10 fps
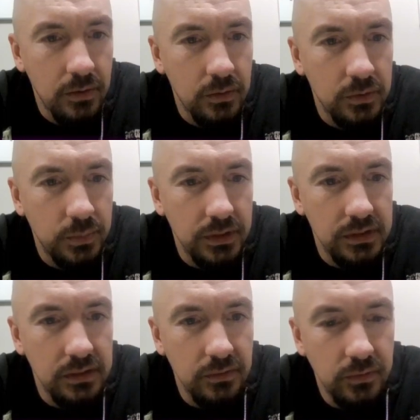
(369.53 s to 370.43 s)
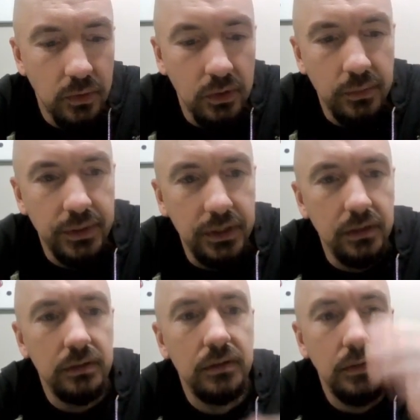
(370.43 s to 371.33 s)
Which places the 4 up
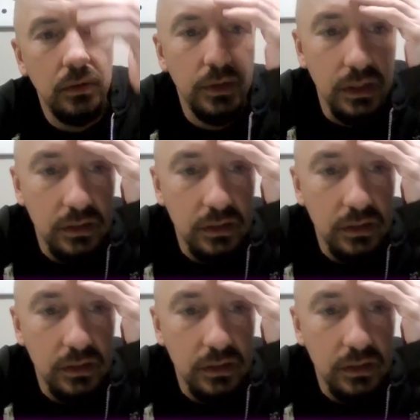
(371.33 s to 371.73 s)
here. Okay.